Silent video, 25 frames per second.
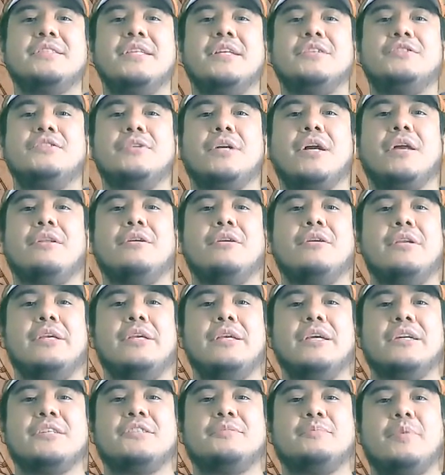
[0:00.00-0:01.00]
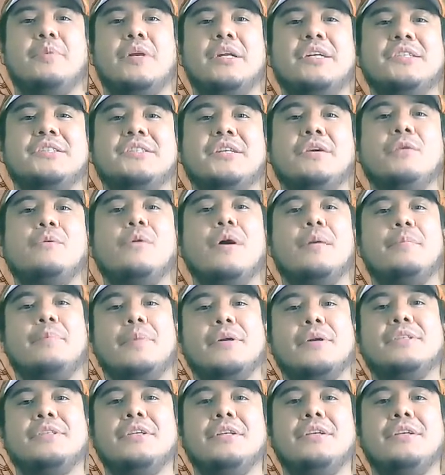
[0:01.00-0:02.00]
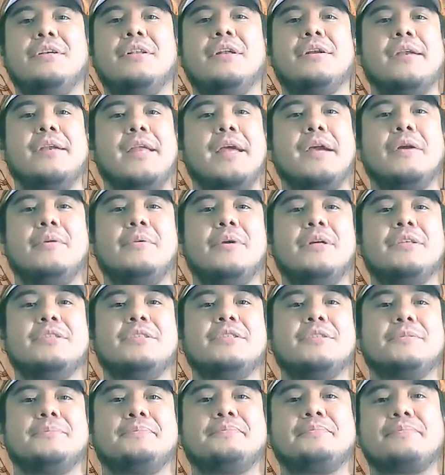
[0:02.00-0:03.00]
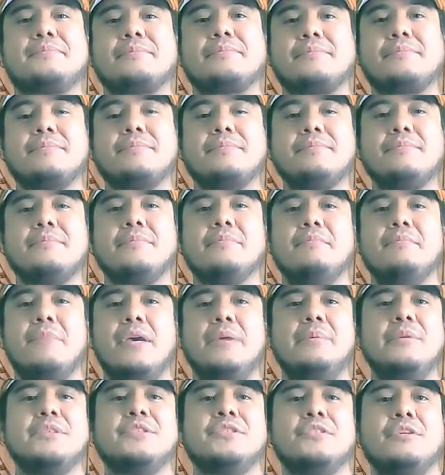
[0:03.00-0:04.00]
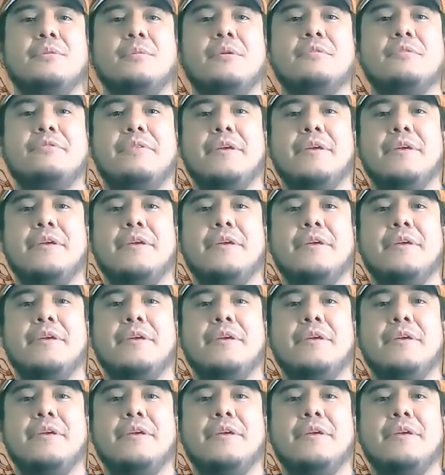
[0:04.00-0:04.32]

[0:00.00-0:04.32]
that you can only express in one particular language, maybe some of